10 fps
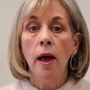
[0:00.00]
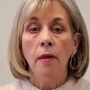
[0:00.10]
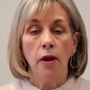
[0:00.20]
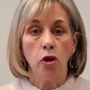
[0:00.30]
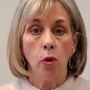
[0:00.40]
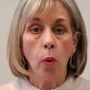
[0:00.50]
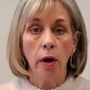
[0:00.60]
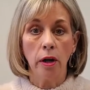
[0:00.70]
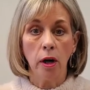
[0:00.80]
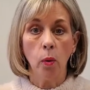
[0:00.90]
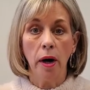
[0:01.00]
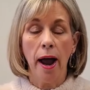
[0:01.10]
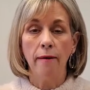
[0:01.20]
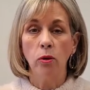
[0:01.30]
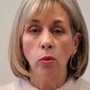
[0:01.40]
that you're going to want to
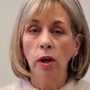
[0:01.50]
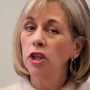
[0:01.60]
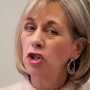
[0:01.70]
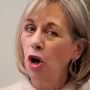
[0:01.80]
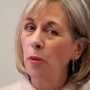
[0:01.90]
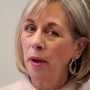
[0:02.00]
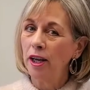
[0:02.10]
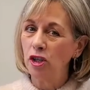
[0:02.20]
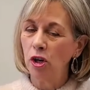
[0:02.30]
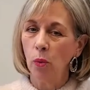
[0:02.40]
have a really sharp agent.